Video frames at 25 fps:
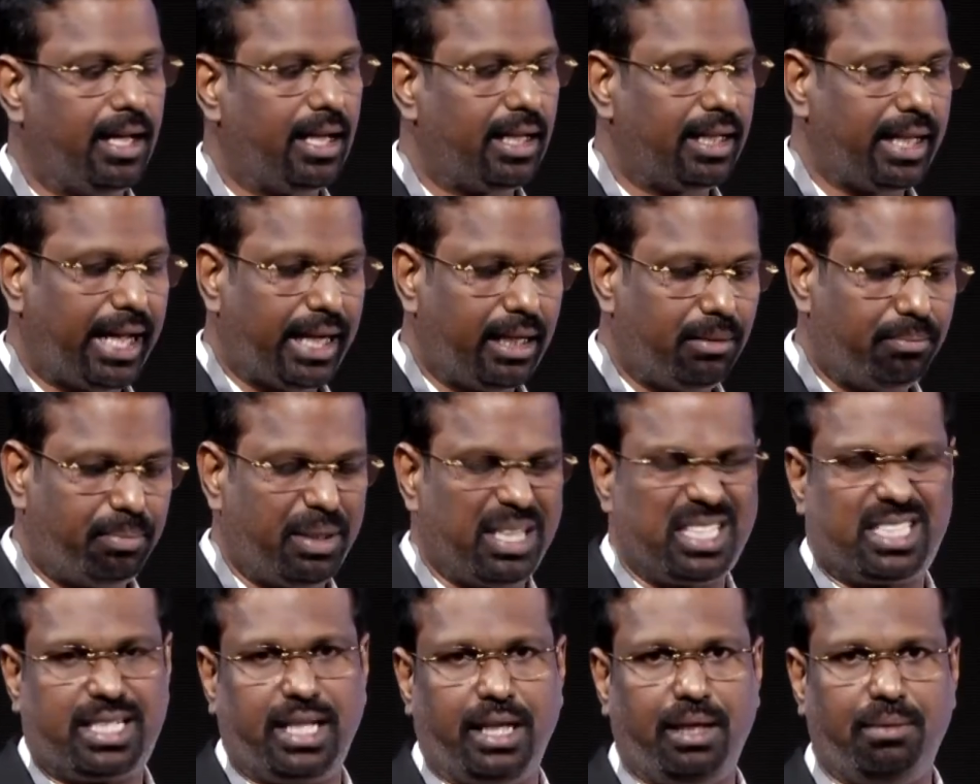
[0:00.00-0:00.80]

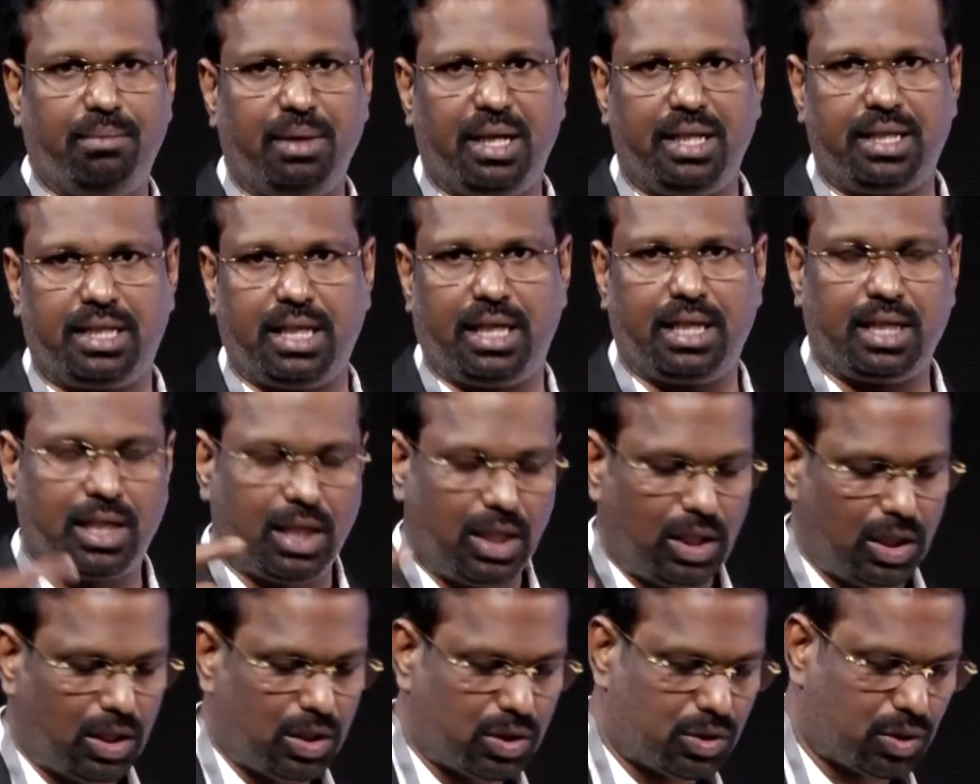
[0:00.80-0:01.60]
light-based imaging.
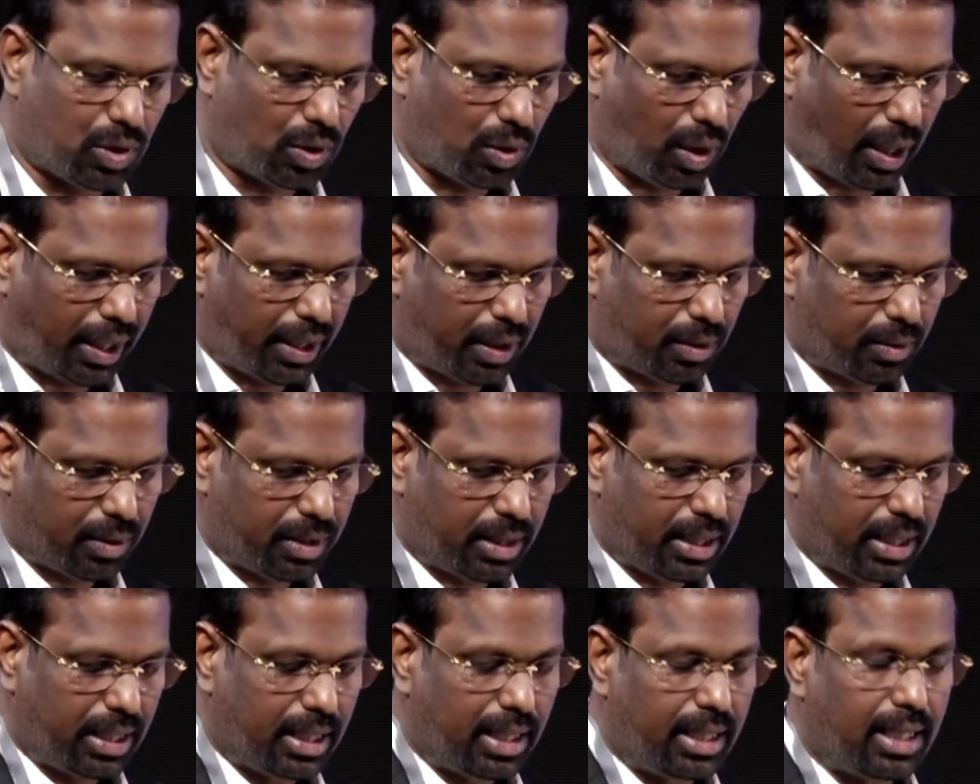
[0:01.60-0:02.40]
So I could